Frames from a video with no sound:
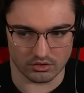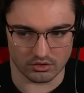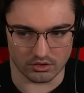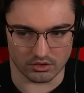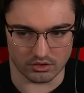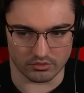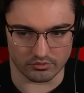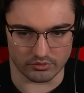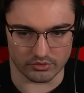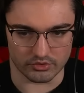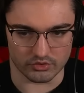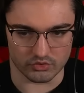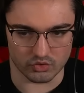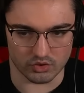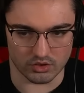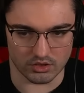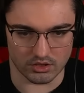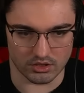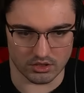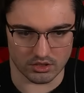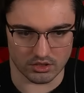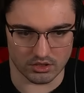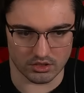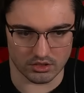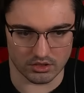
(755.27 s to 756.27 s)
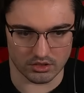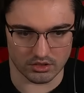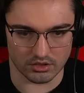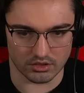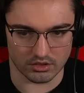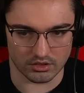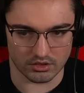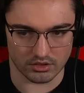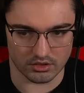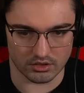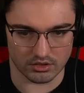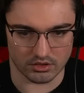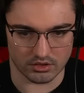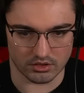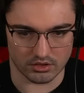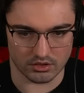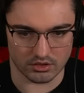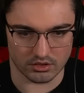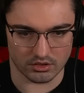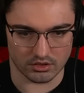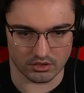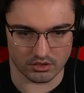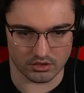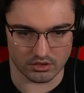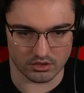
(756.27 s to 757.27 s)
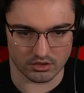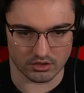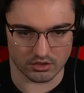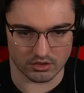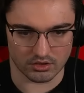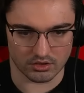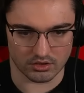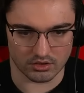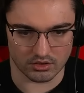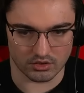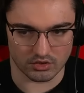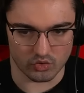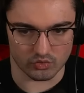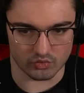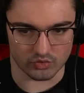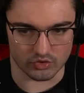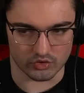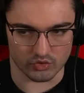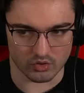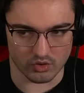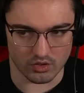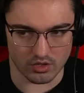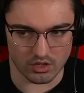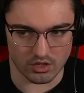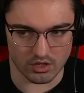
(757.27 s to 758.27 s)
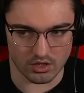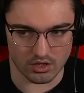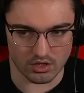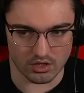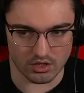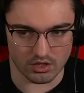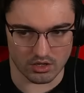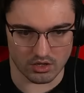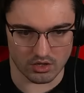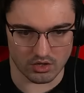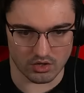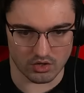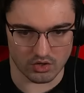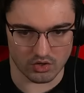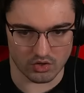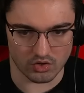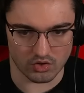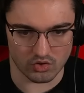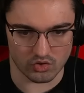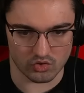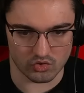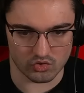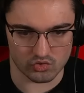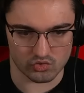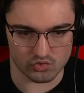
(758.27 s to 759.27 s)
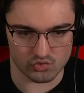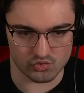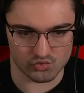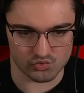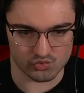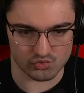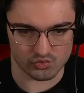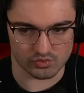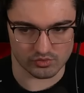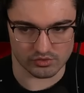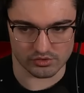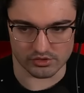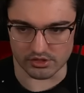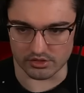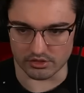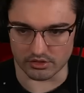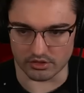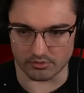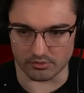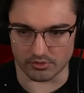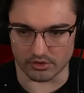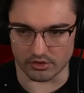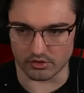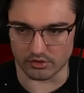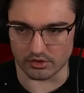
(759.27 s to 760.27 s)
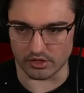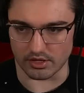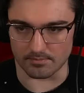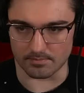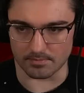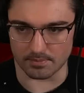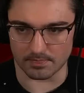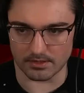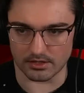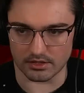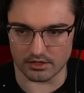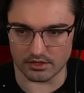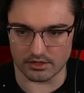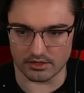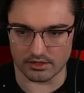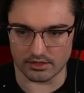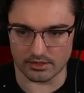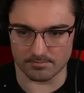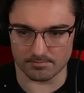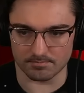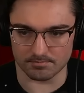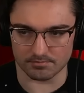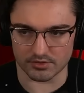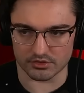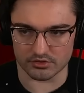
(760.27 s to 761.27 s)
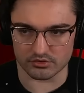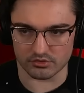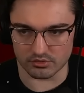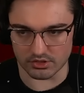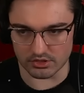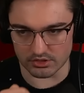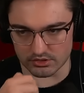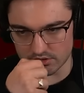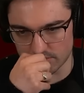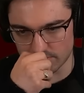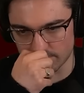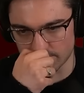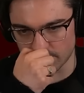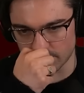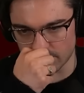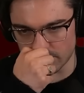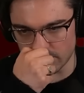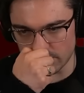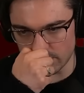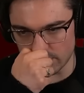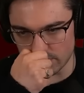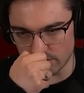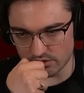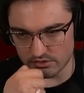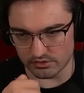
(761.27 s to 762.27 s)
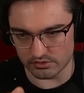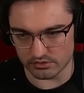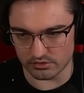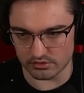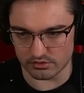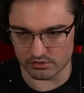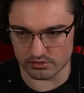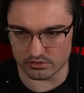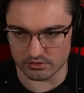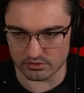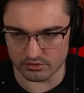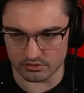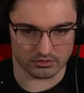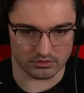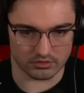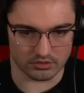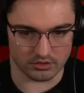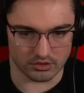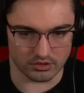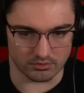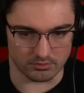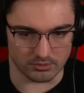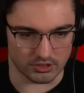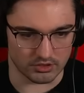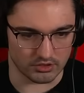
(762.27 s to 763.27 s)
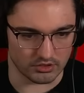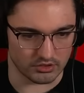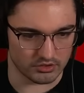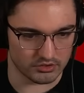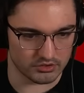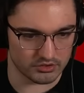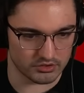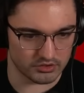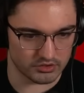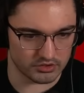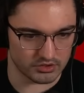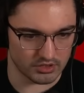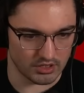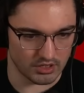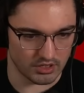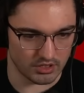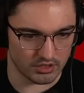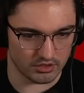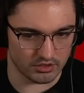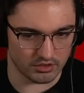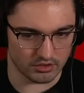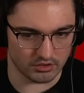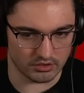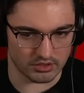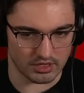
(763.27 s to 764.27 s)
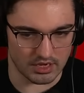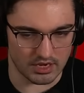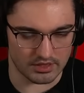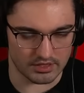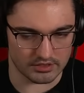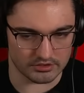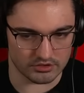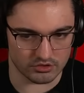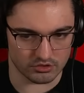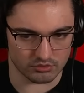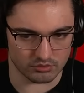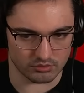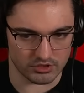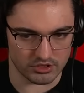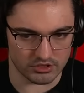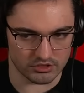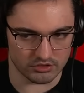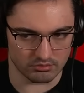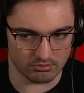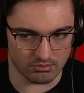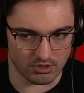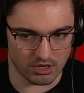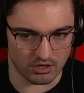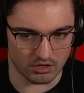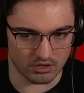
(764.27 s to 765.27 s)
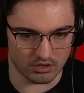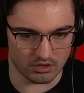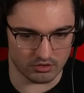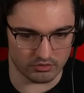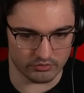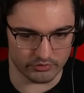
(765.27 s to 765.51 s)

I redraw. Redraw. Didn't get one. Okay. Let's do this for keys. Come on. There's a sauna. Okay, that's 3 tomorrow